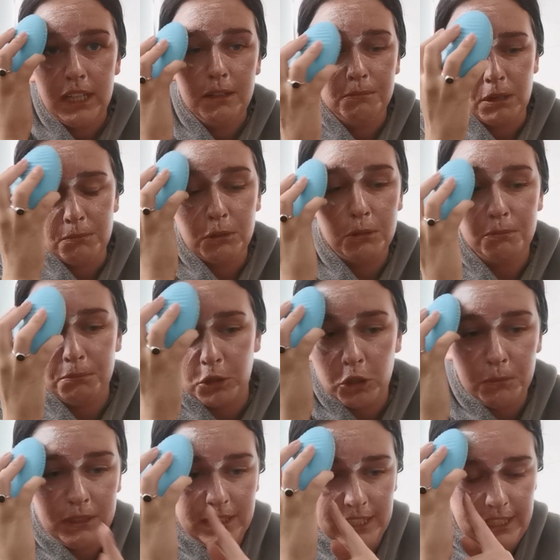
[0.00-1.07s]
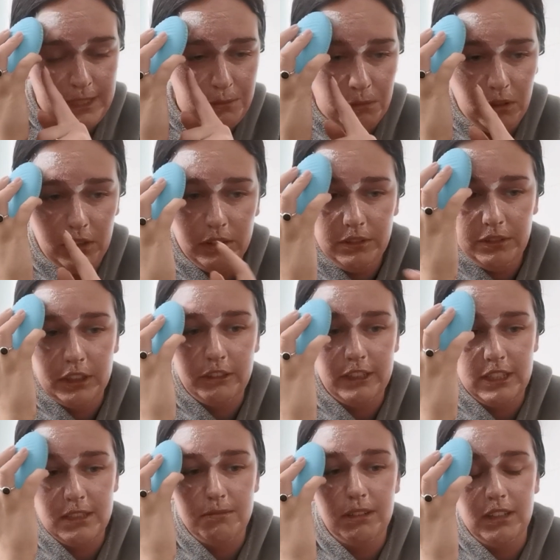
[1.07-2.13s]
My mum bought me this one for
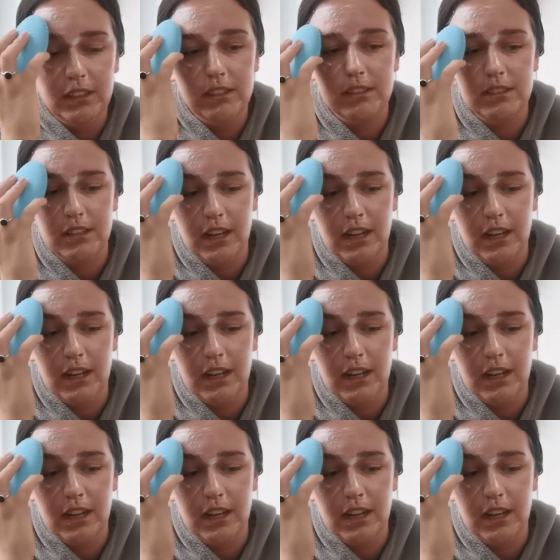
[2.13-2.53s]
Christmas,